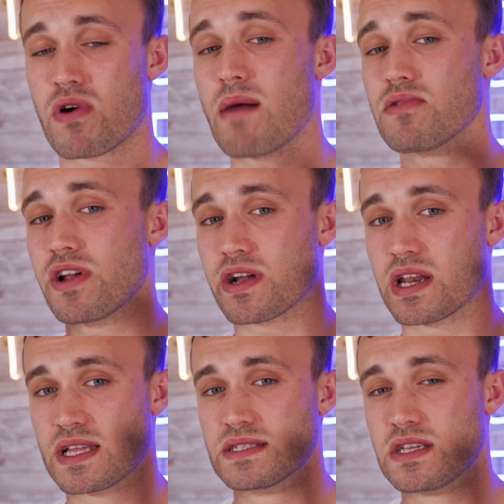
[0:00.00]
probably are
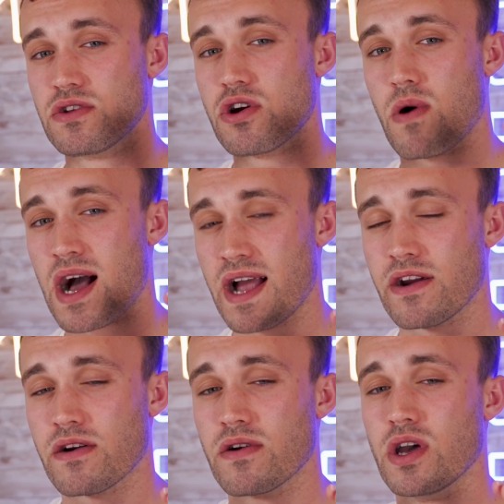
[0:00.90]
gonna continue to go
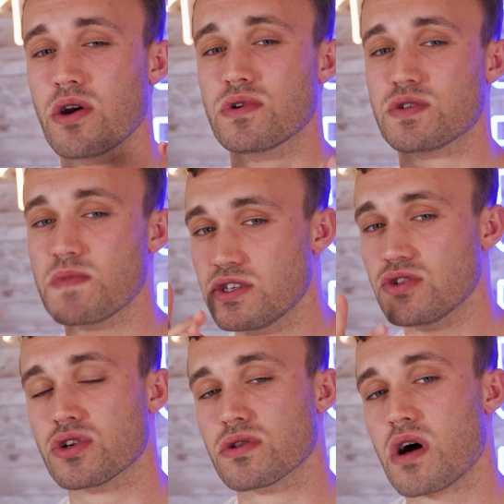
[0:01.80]
higher, which means
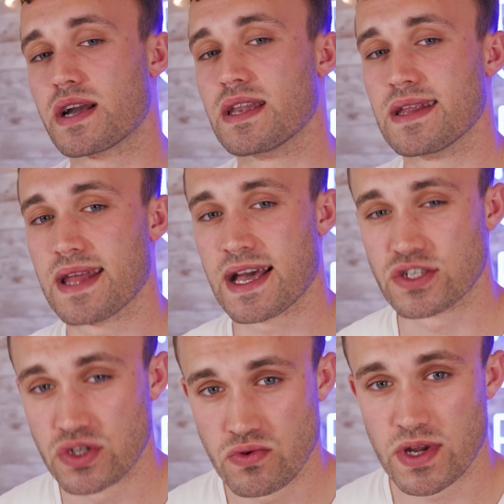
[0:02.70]
you should lock it in
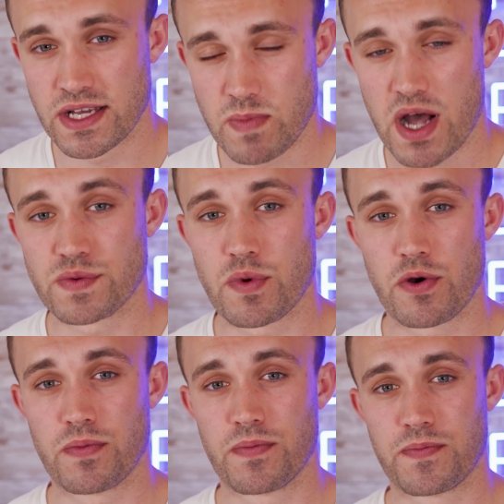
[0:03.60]
as soon as
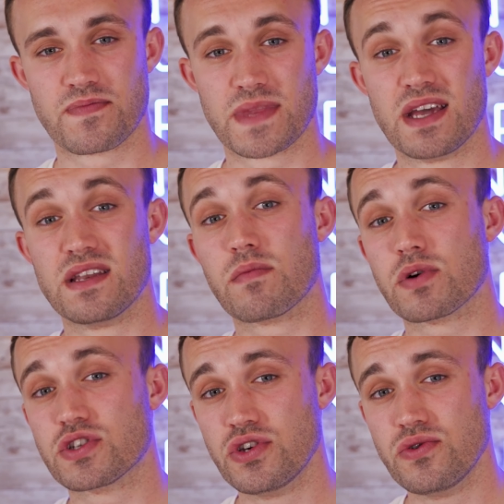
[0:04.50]
possible.
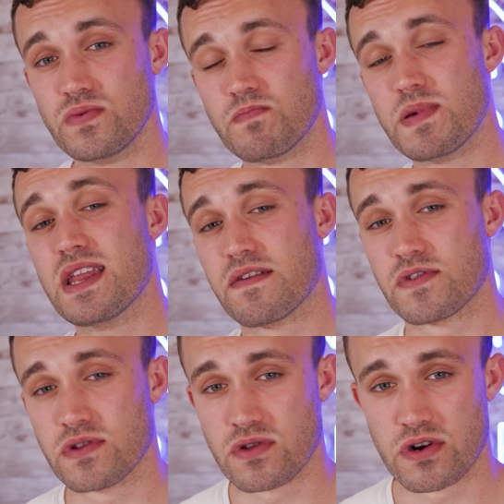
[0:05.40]
Number two, be in it
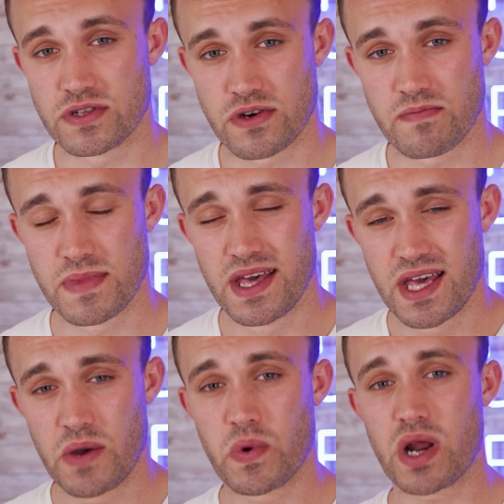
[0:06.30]
for the long term.
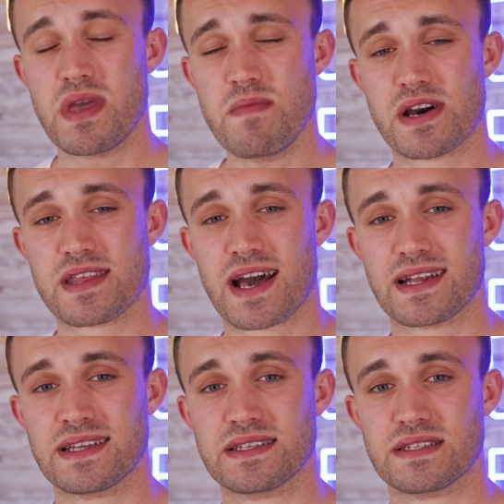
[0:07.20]
And what I mean by
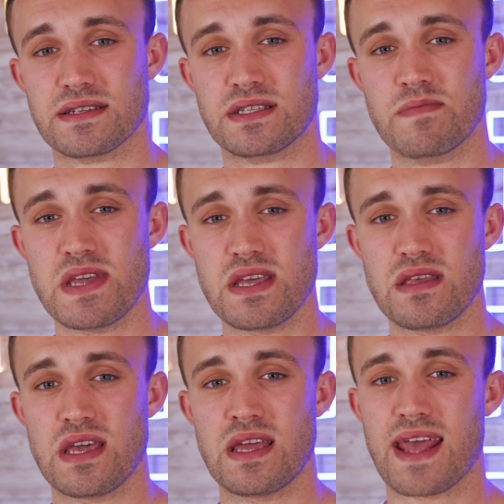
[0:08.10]
that is to
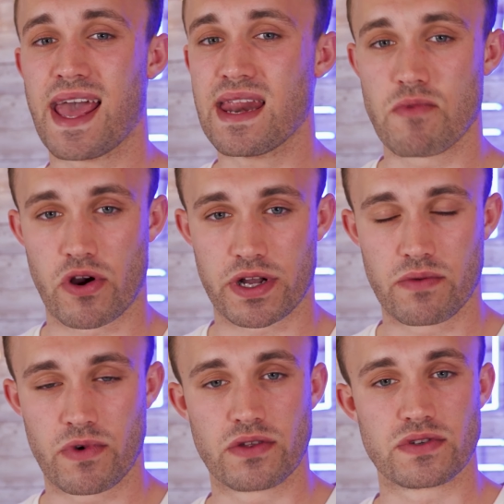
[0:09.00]
be in any
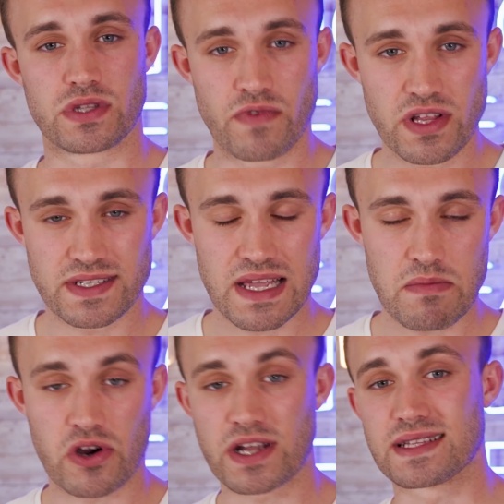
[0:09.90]
market, whether it's the real estate
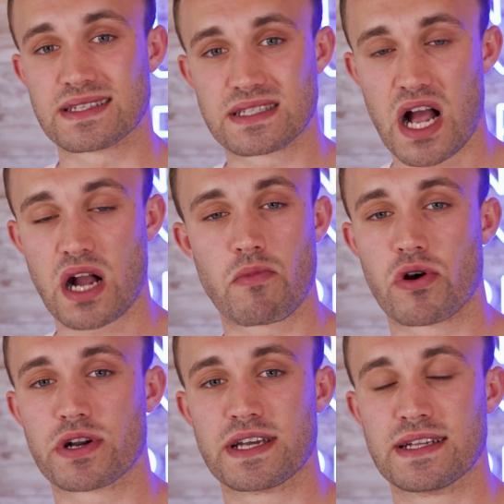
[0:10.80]
market, the stock
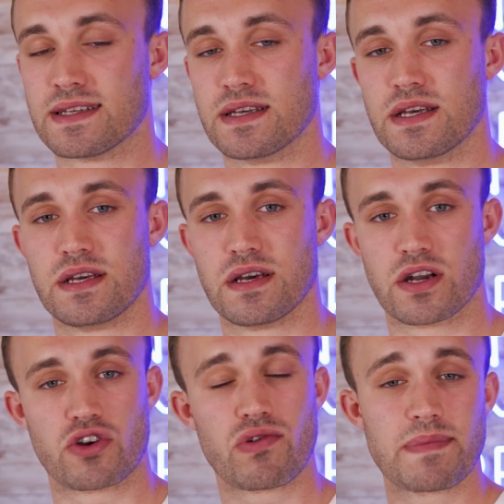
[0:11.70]
market,
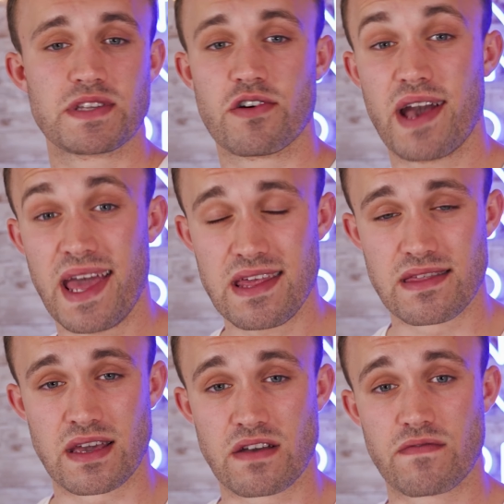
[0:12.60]
uh, crypto,
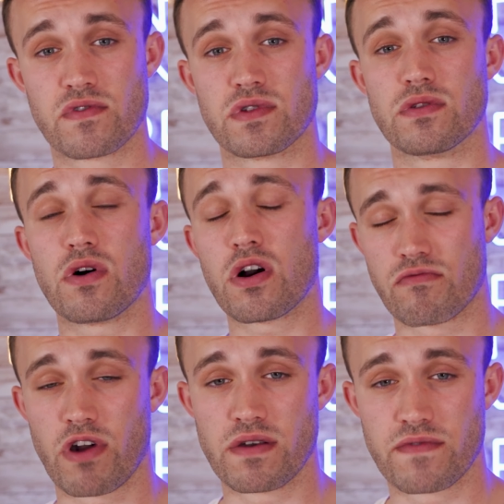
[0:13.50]
anything for the long
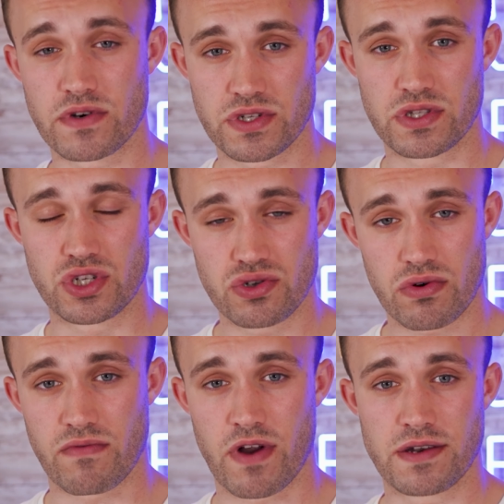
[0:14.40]
run versus the
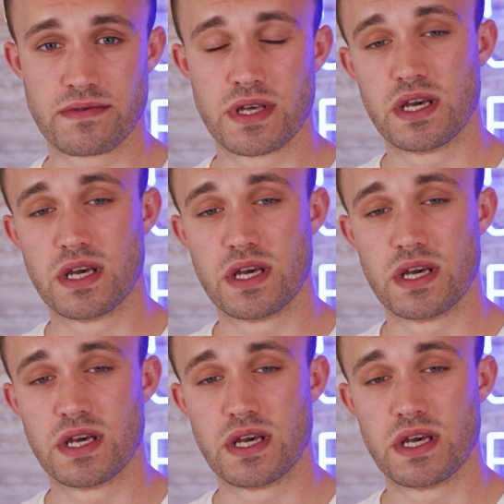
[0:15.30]
short run,